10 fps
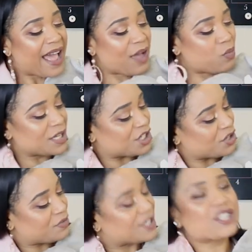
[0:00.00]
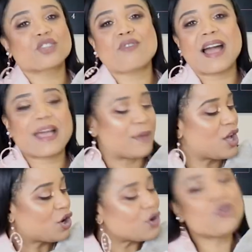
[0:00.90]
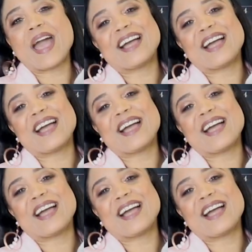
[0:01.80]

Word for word: I want you to describe who